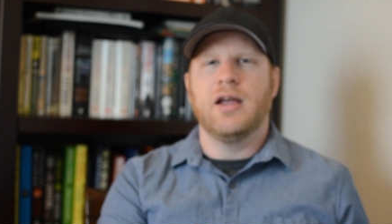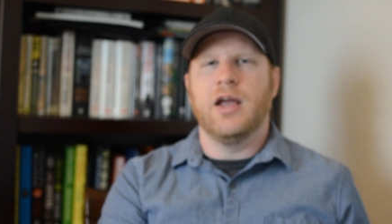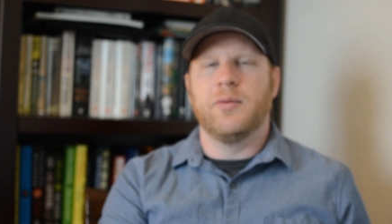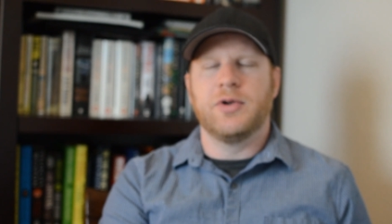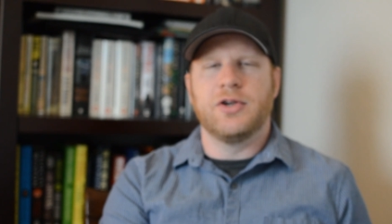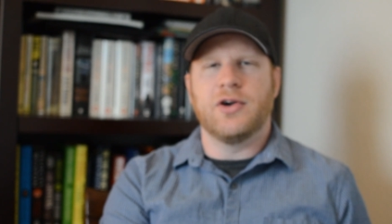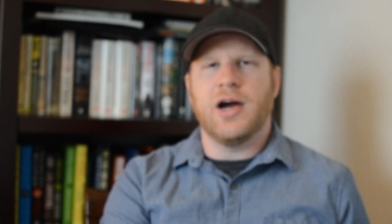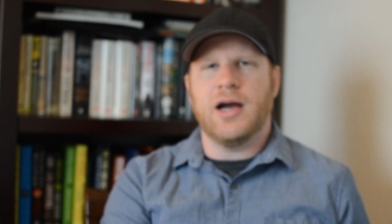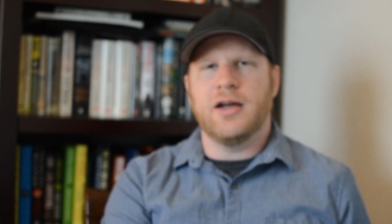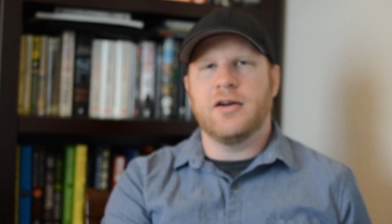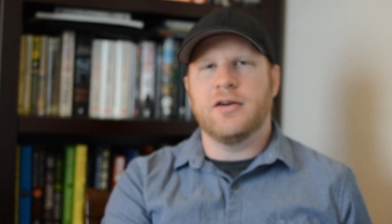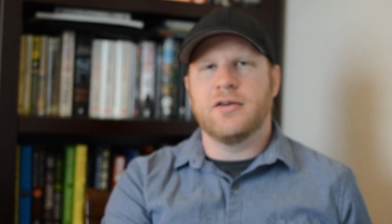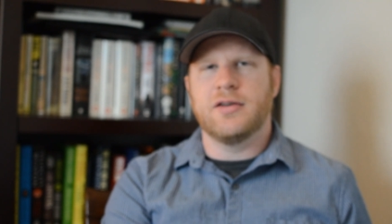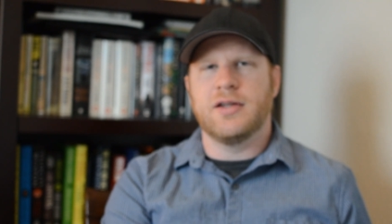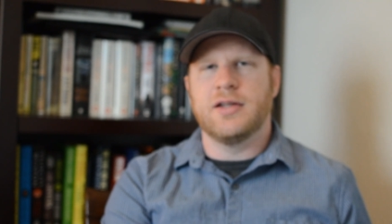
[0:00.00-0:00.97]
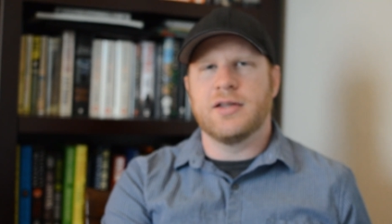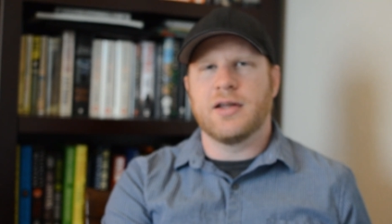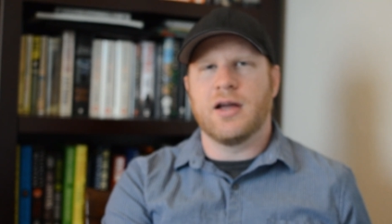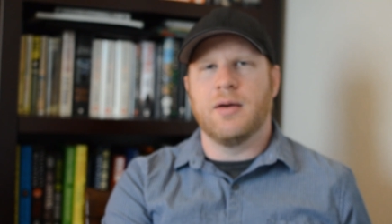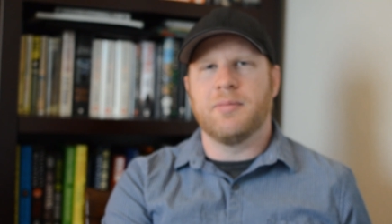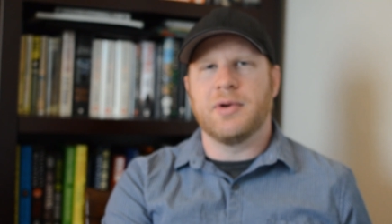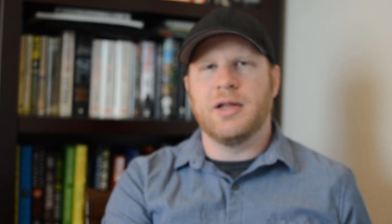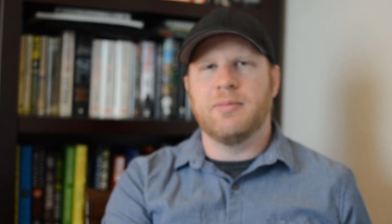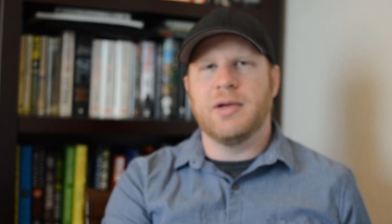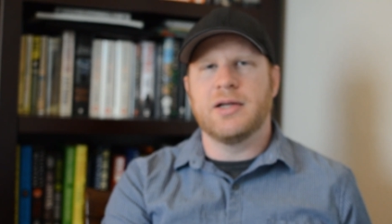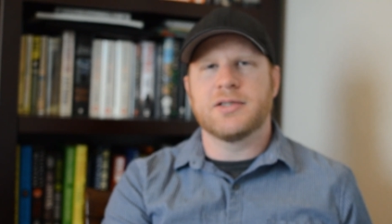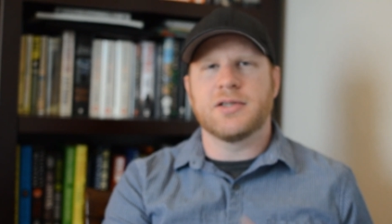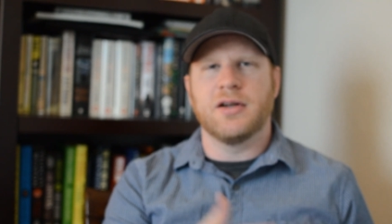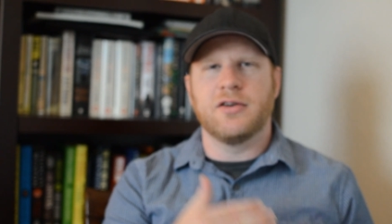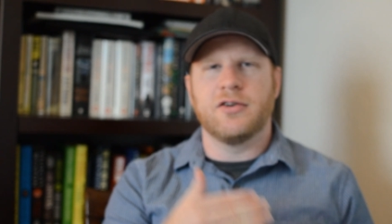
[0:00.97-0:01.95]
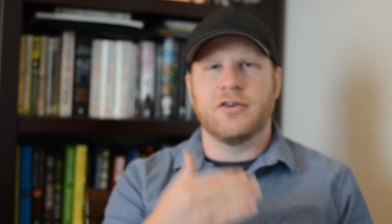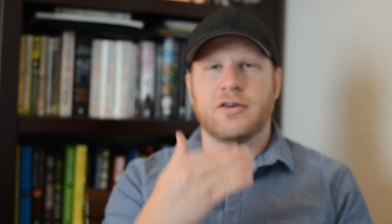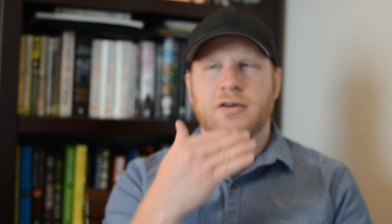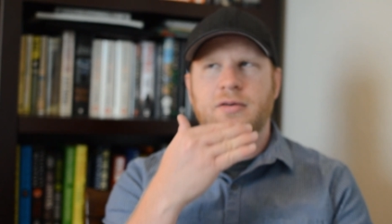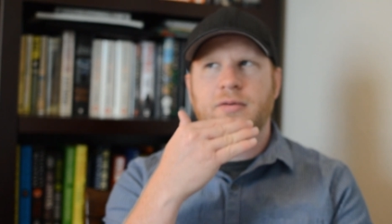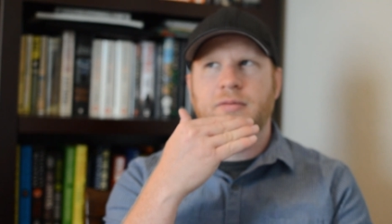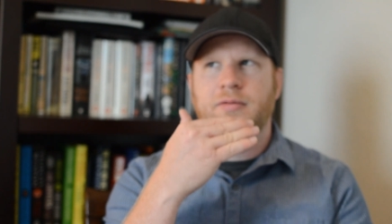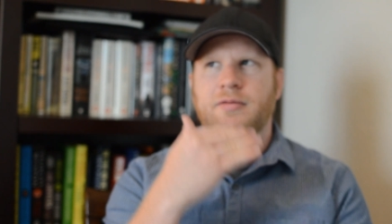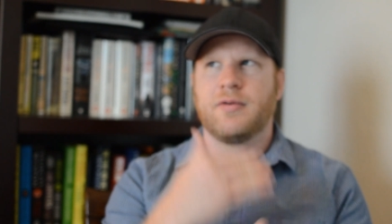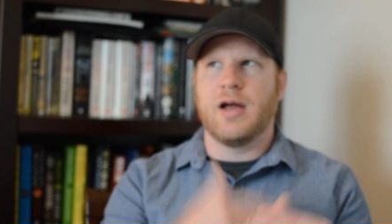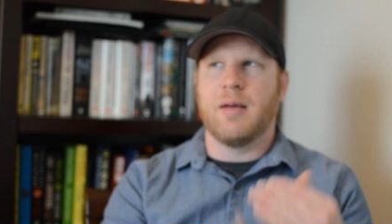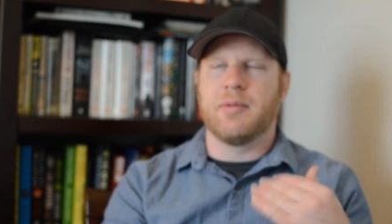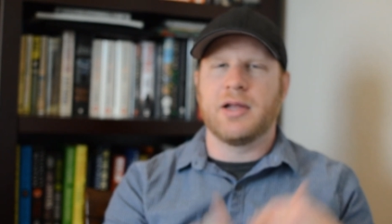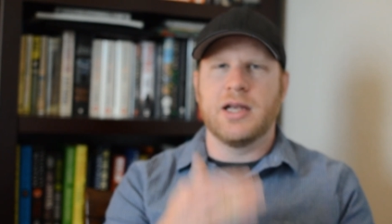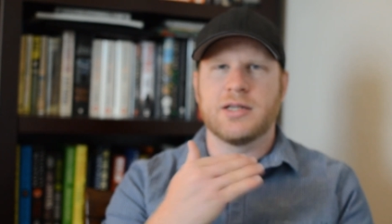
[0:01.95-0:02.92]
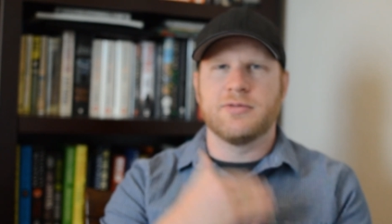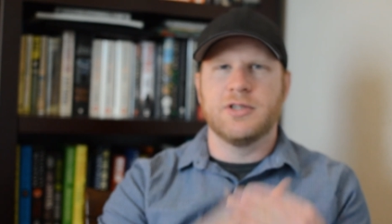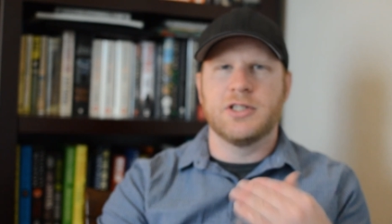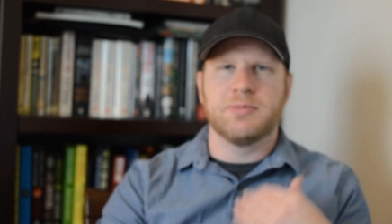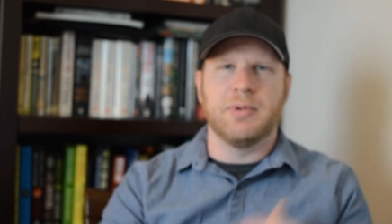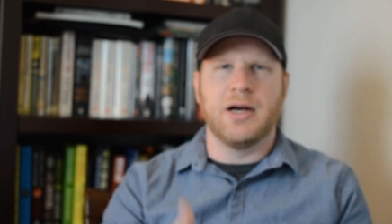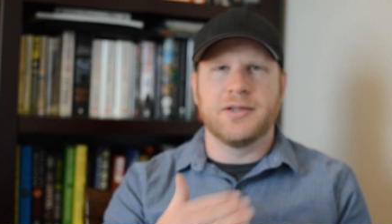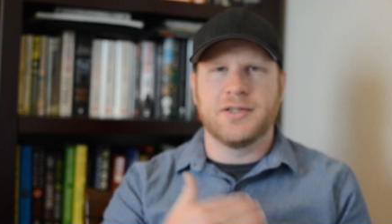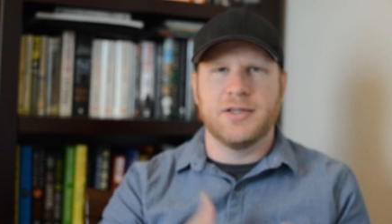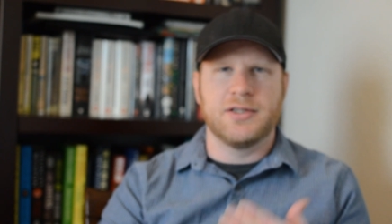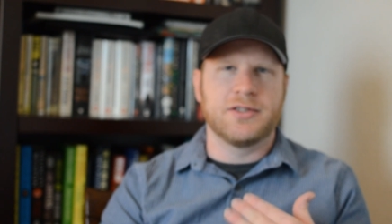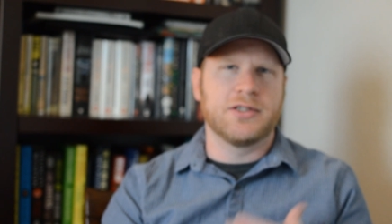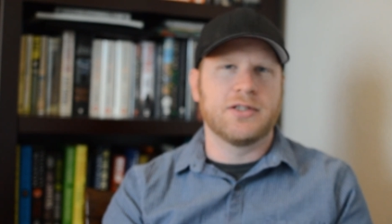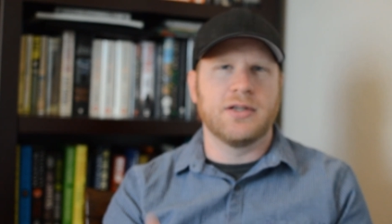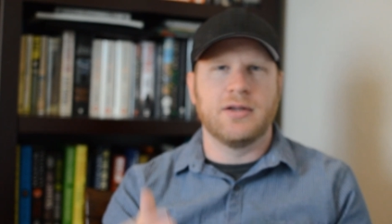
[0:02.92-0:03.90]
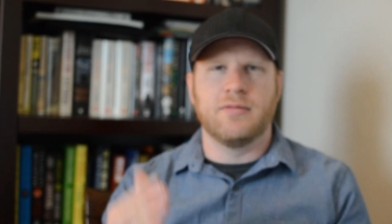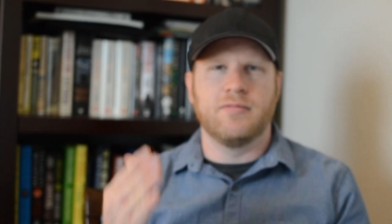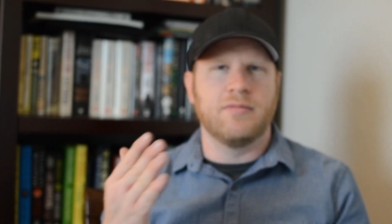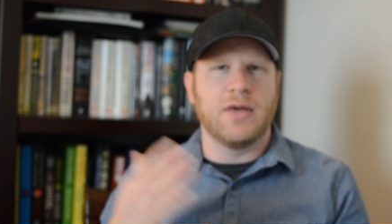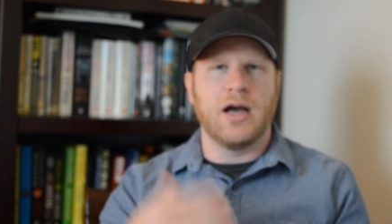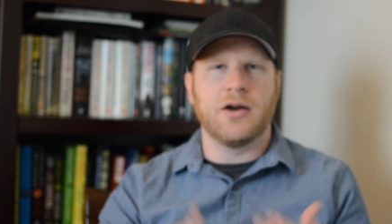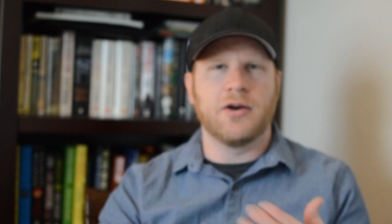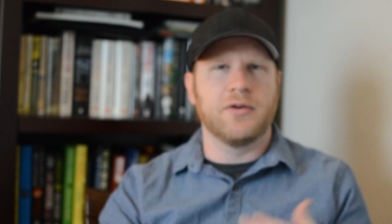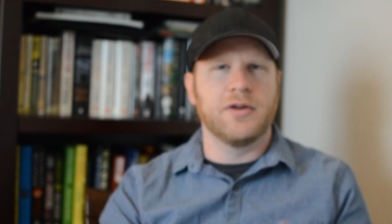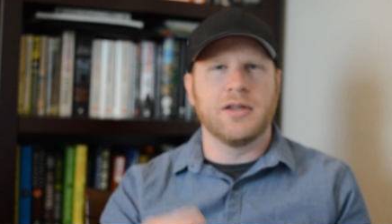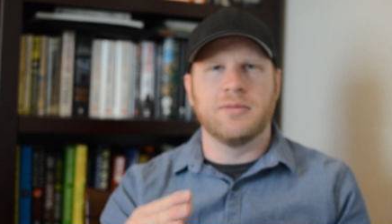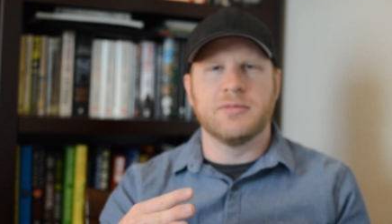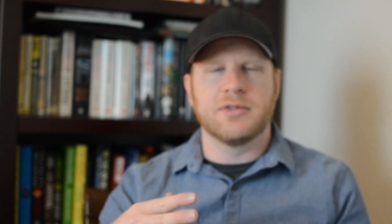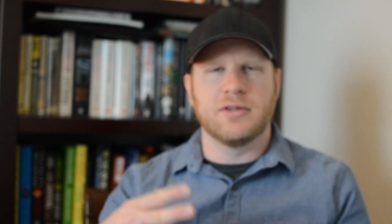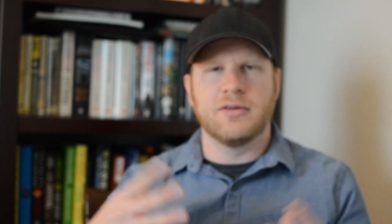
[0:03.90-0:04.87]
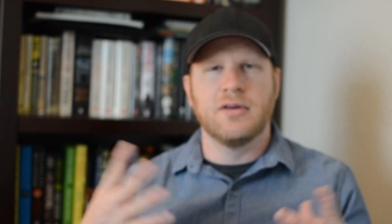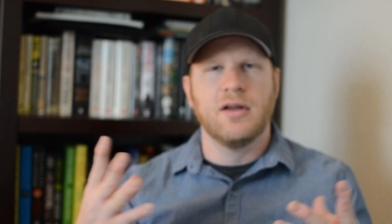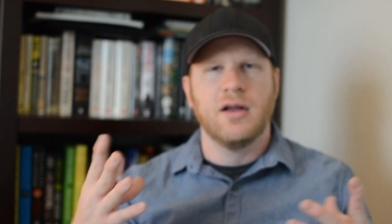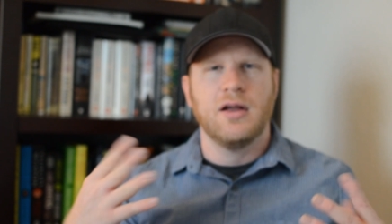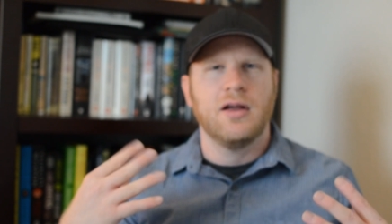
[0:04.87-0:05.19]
And when you're hired in the company based on your application responses and algorithms and